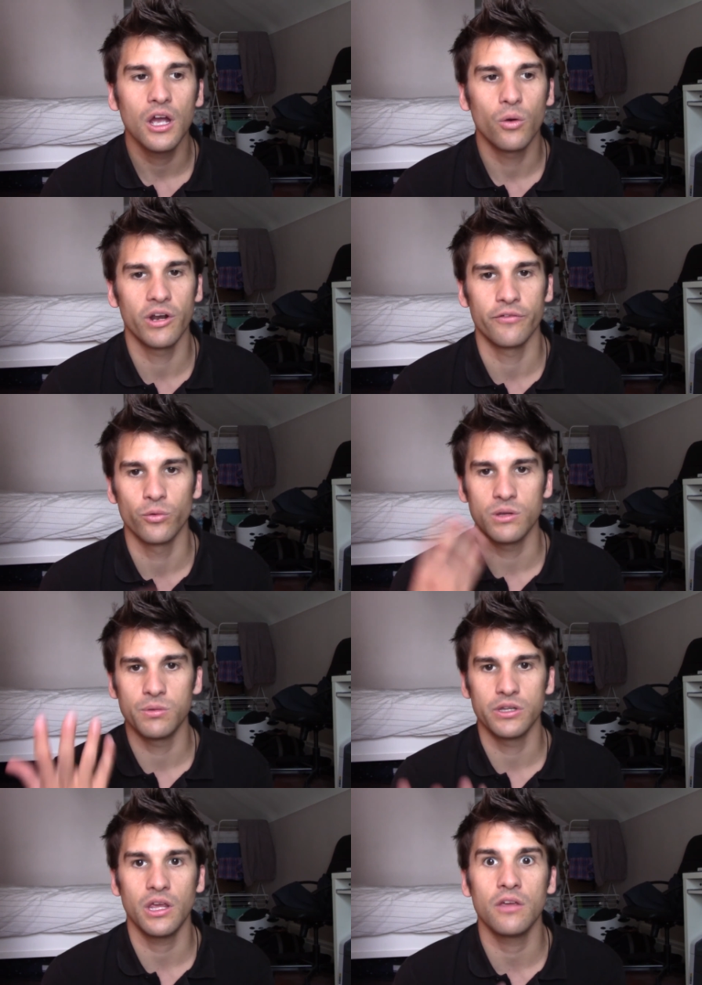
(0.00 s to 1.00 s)
Whatever we
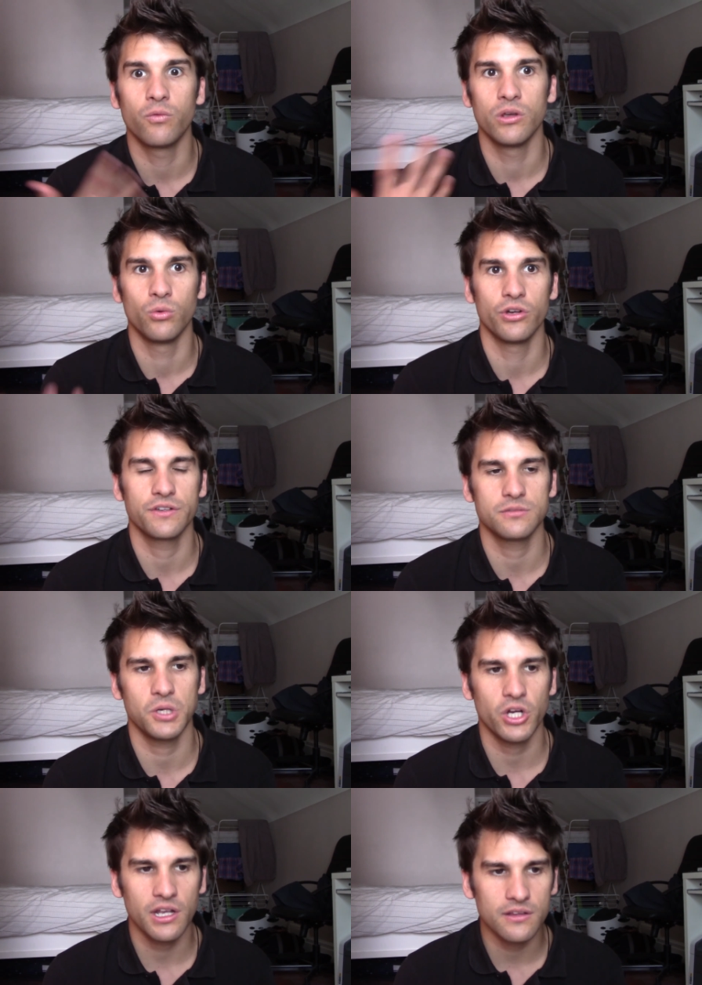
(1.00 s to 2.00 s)
believe, we will
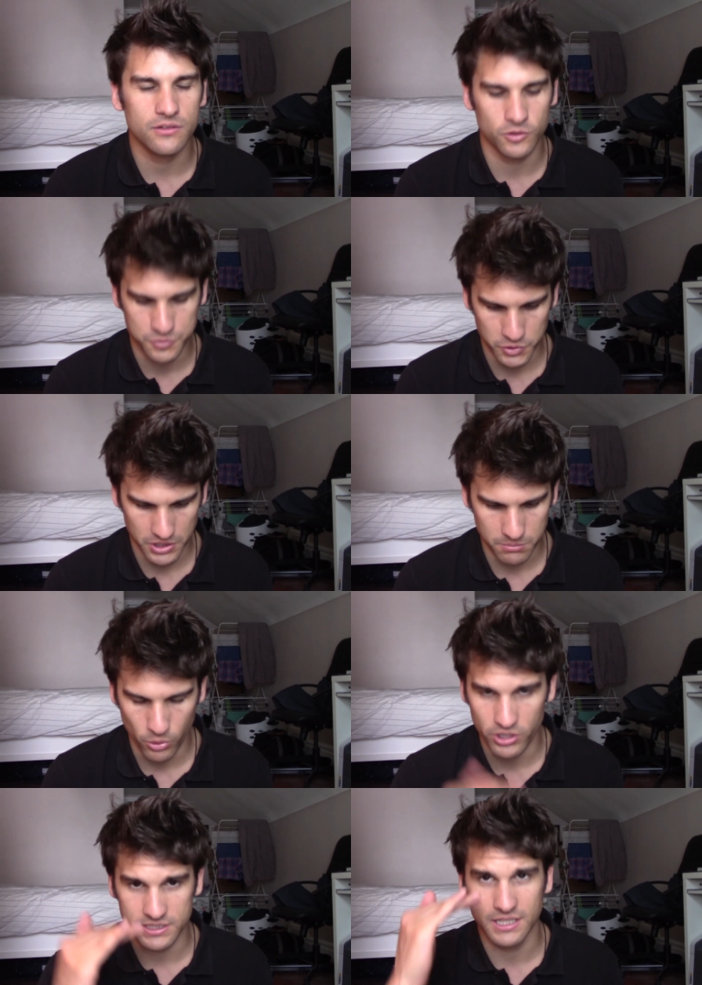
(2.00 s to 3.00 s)
experience. So it's really
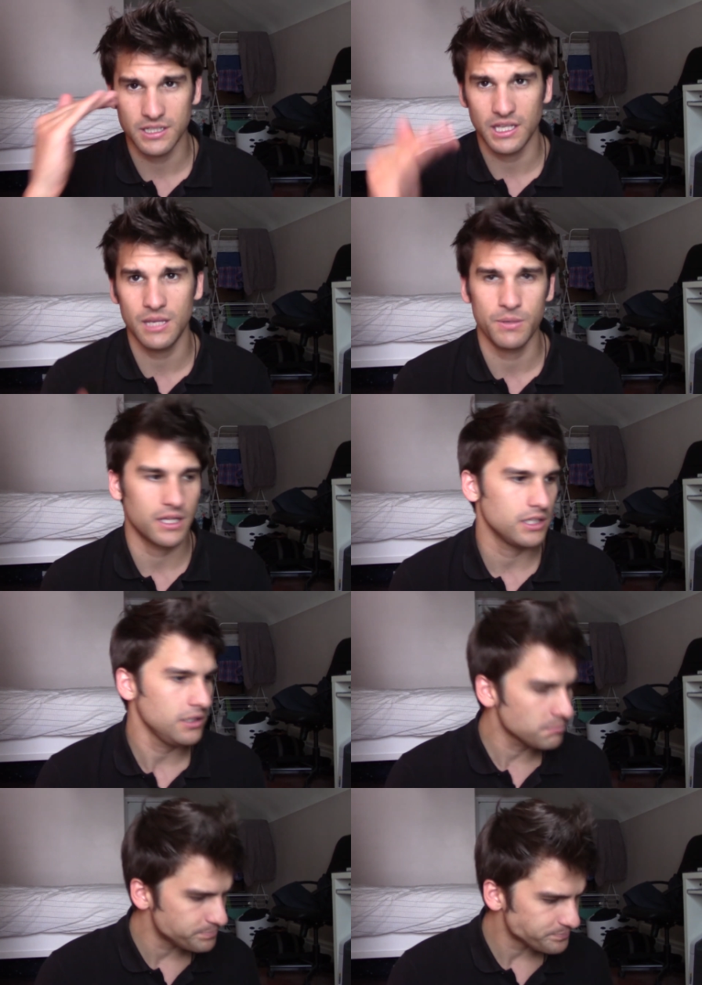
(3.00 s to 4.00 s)
important to keep it clean.